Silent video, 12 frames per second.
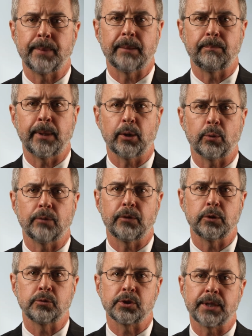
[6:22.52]
been
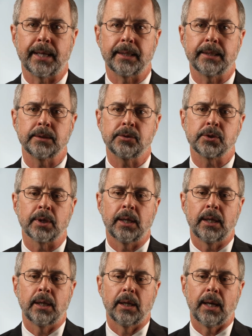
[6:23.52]
peer-reviewed studies
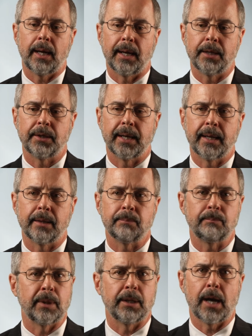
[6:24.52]

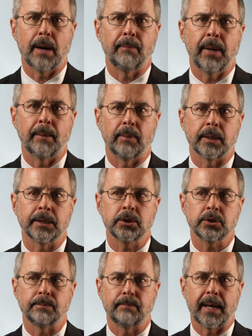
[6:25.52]
done but not
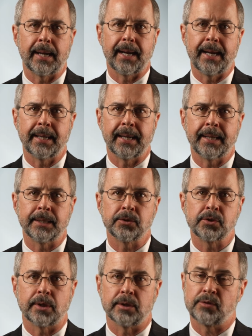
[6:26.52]
published by
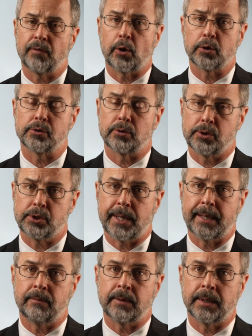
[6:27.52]
AAs as far as their
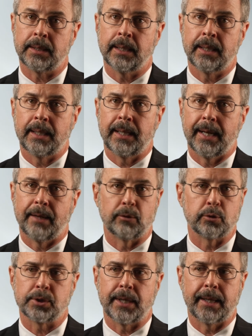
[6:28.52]
safety, and
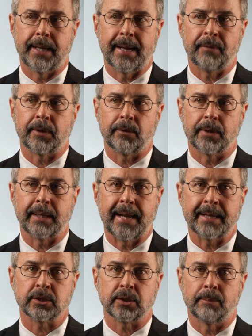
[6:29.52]
there's none out there that have
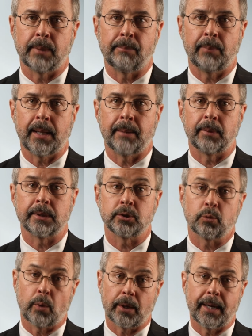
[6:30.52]
actually been
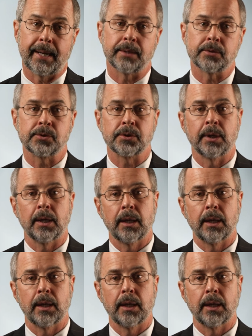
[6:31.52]
published. Whereas